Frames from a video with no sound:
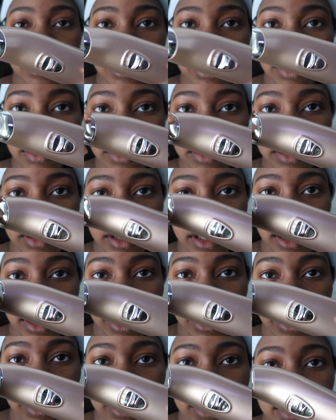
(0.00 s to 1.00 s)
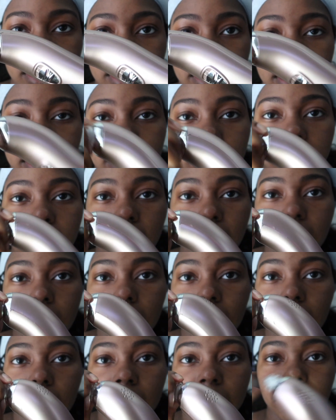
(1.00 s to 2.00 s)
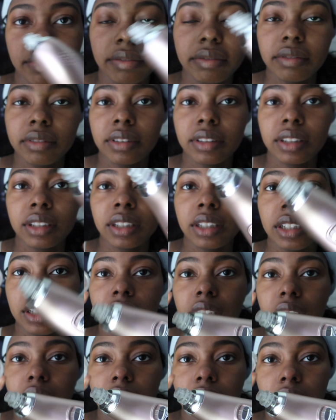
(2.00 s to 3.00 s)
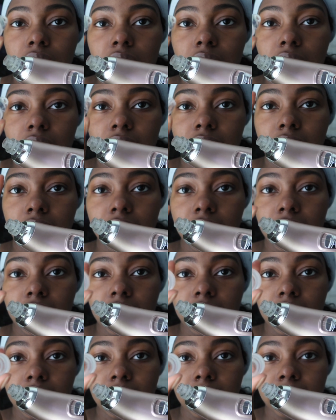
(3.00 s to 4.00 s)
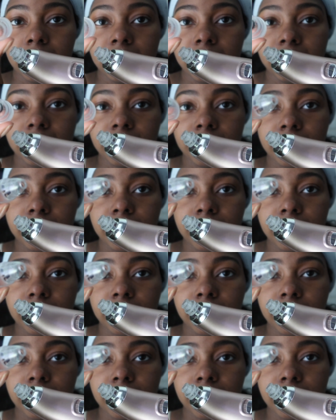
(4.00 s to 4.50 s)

little things you take off and you can clean them.